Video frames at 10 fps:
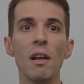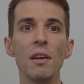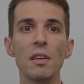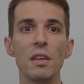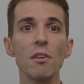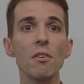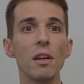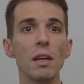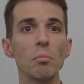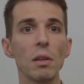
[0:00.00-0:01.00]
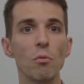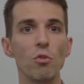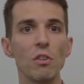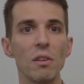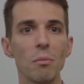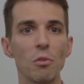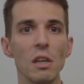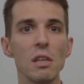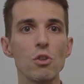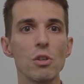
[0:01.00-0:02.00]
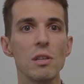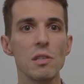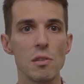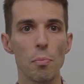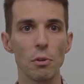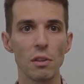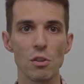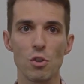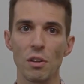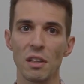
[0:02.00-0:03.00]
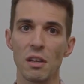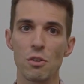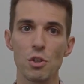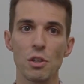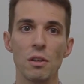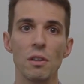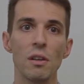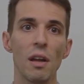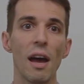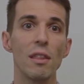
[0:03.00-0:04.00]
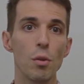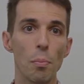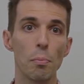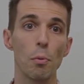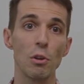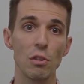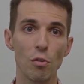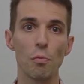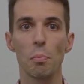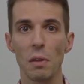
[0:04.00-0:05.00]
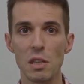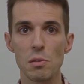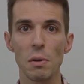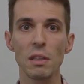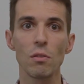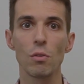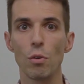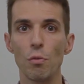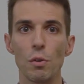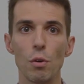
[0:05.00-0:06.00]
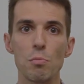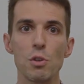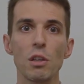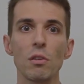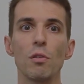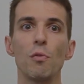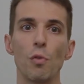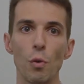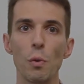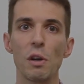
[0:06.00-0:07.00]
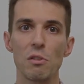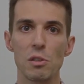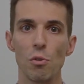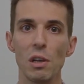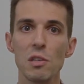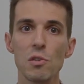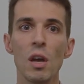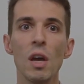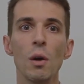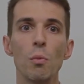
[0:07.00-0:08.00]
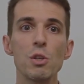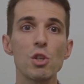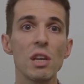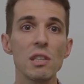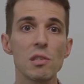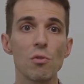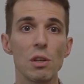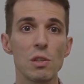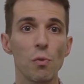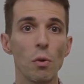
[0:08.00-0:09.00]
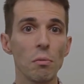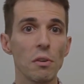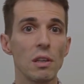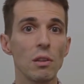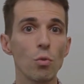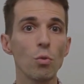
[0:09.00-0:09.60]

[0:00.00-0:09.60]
Here, m times g times h is the potential energy at the point of placement of the object from where it's released, which gets transformed into